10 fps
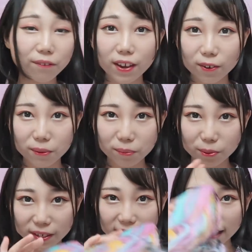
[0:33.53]
very
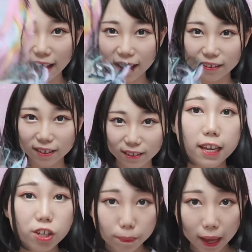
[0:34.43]
pretty color.
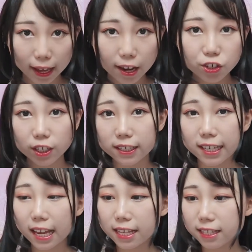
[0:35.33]
Each package
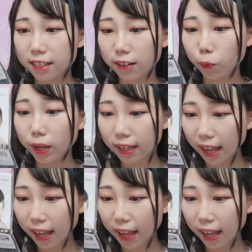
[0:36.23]
contains the wig